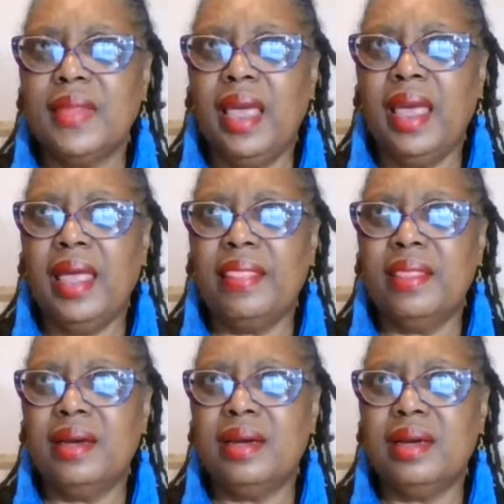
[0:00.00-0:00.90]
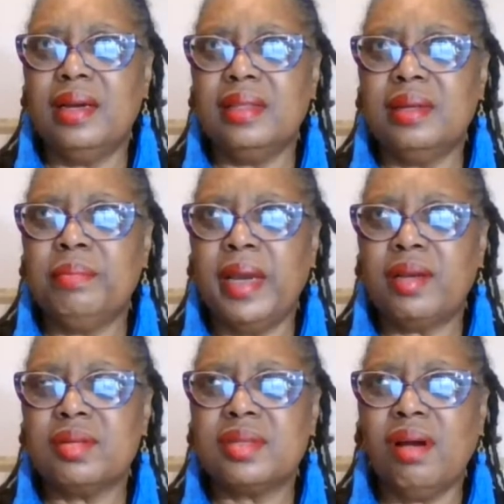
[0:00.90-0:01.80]
and the
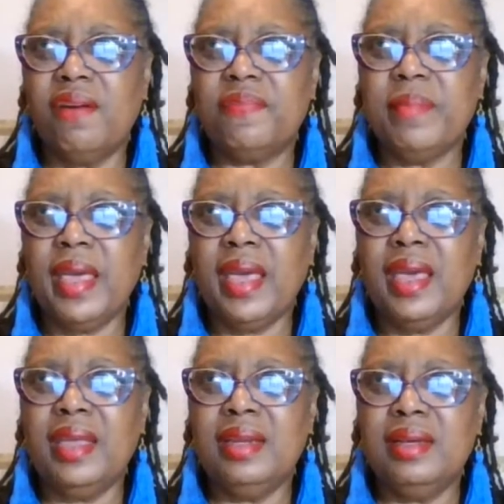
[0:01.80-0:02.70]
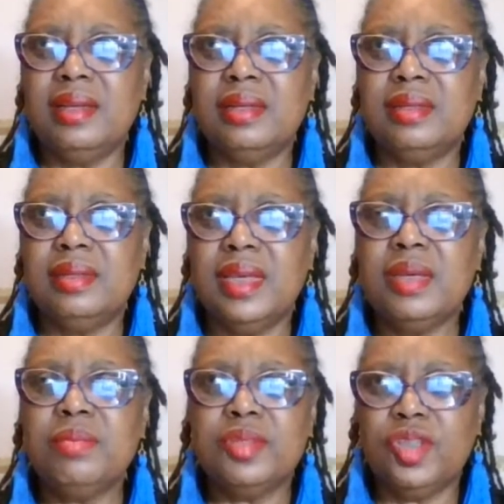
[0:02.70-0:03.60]
Microsoft man, he
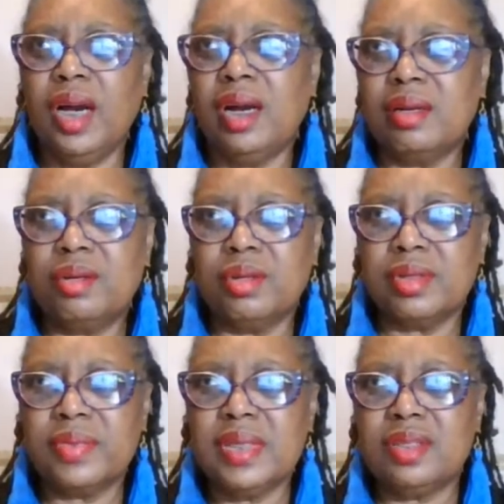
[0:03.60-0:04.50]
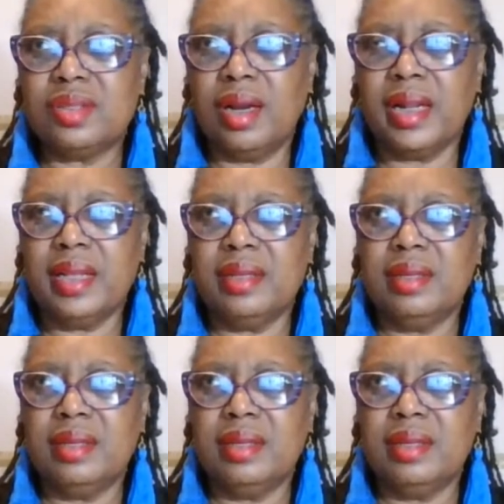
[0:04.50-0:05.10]
was young, of course, when he started.